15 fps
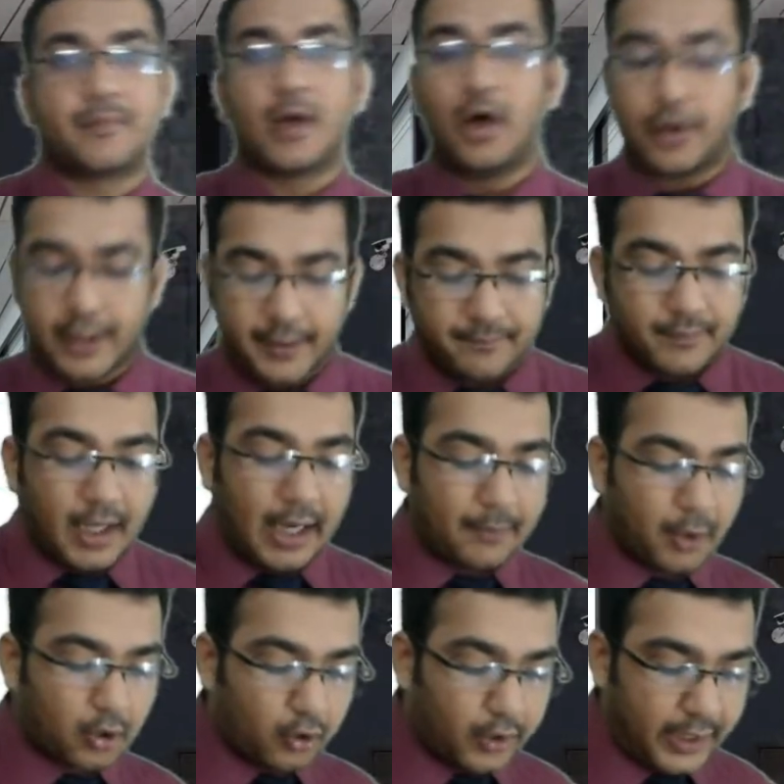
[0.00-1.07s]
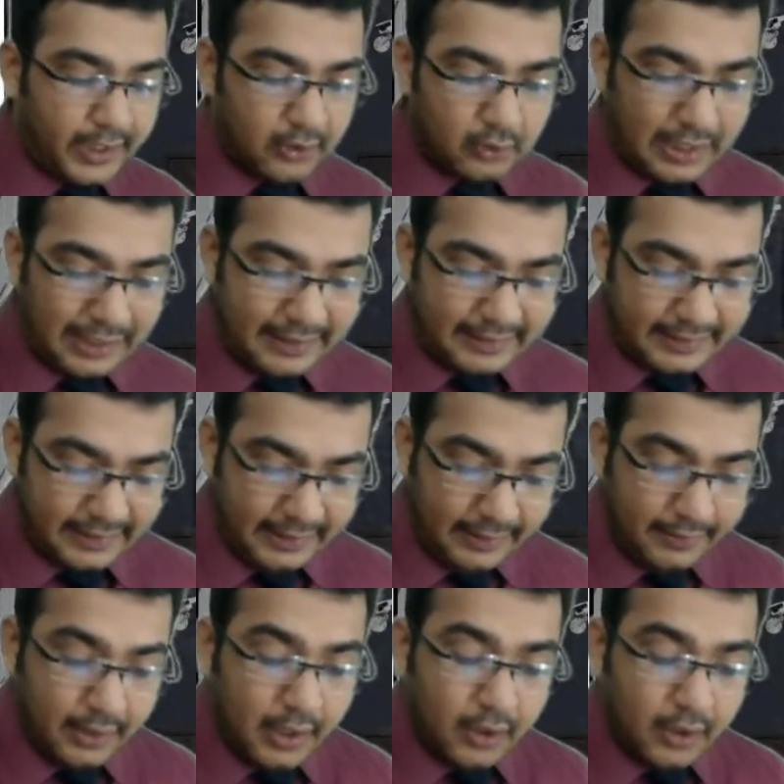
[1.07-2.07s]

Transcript: Okay, I'm not going into that detail.